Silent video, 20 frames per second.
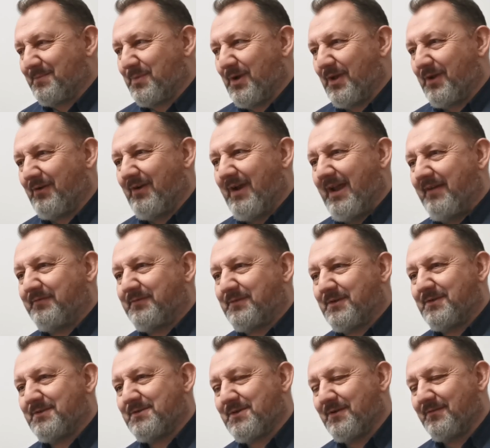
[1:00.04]
a brother after
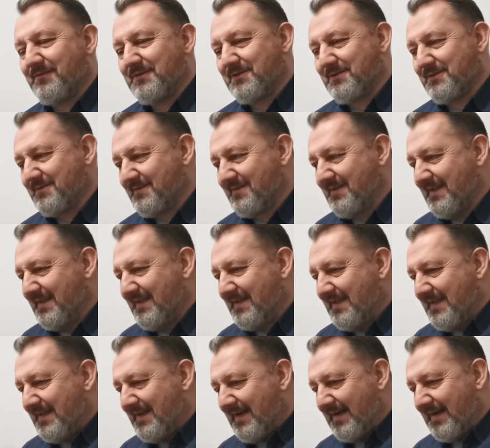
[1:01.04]
the service
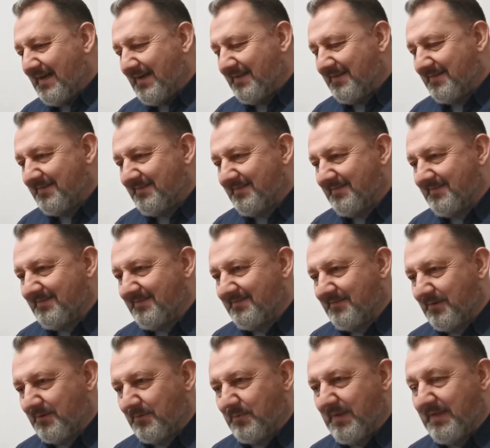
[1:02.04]

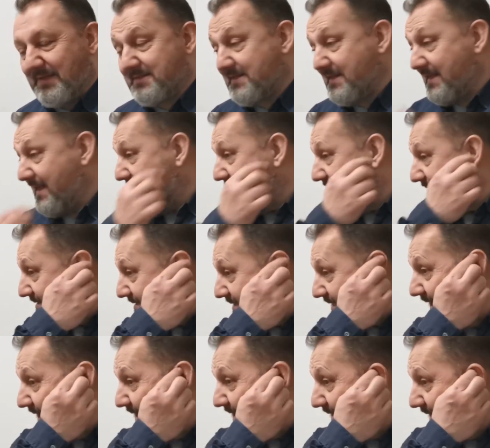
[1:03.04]
on Wednesday,
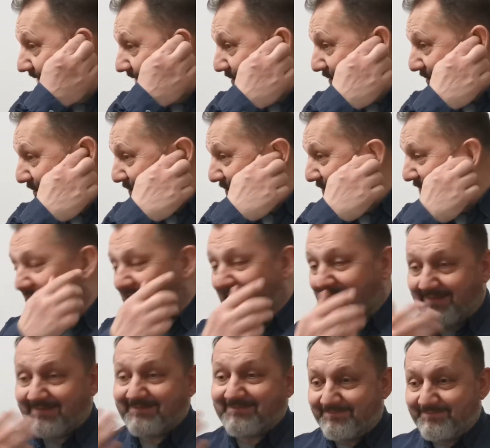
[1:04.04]
saying,
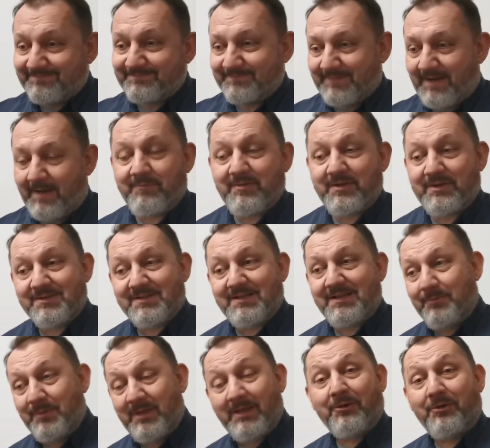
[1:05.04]

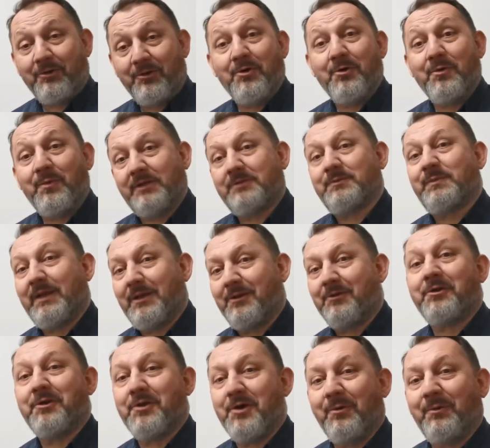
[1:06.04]
obviously we don't know what we
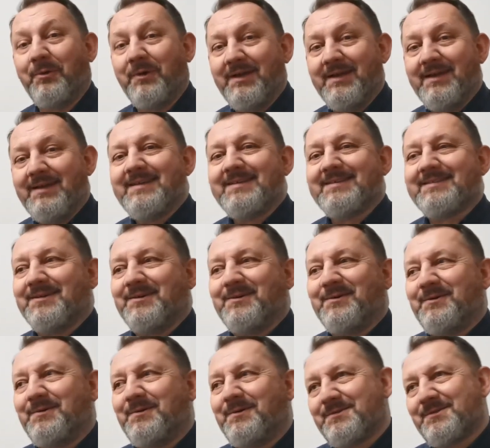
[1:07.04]
don't know,
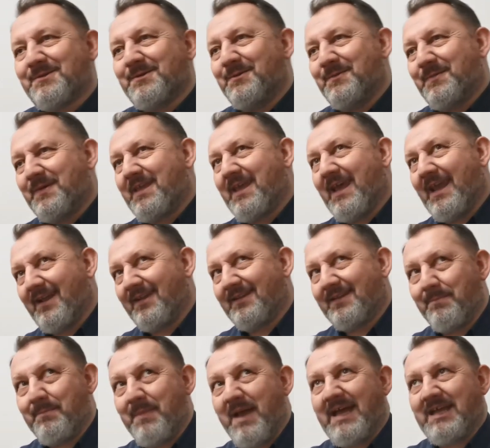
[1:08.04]
so we cannot
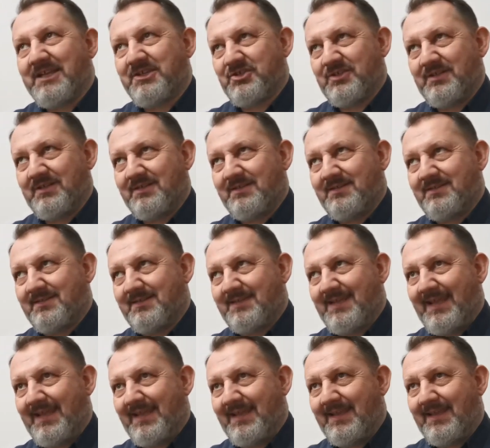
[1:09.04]
imagine
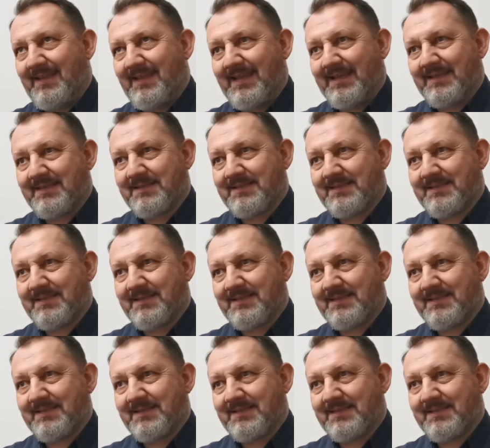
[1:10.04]
the